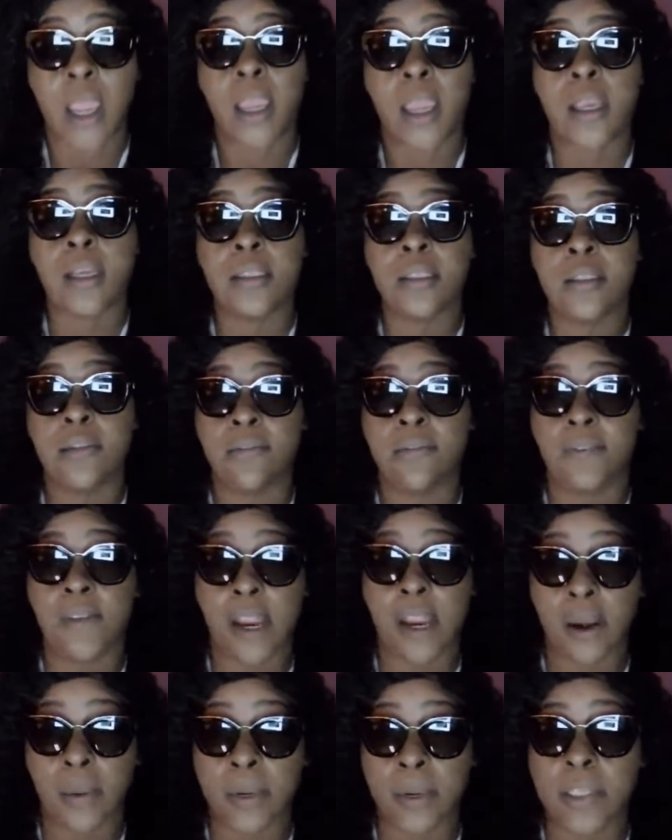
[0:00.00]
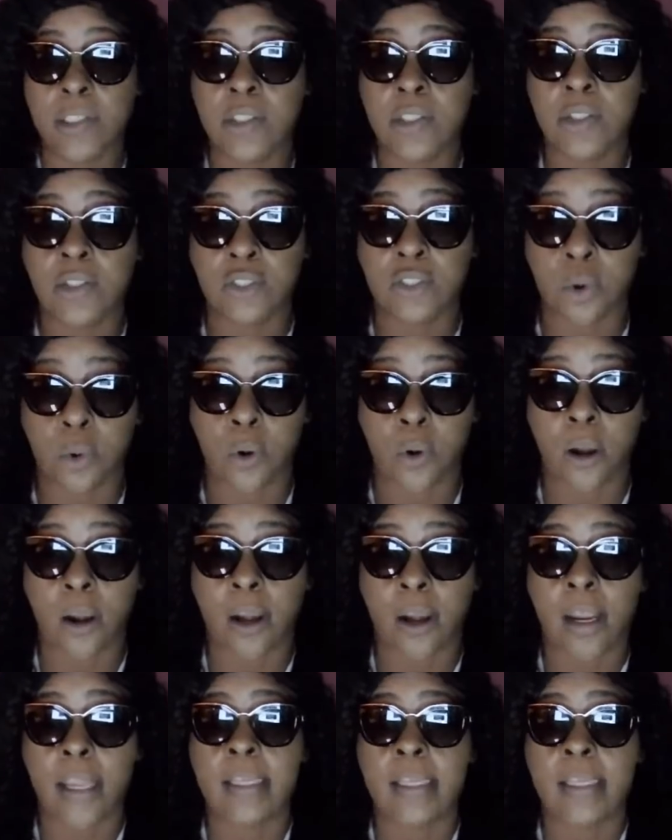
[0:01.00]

He's very sore.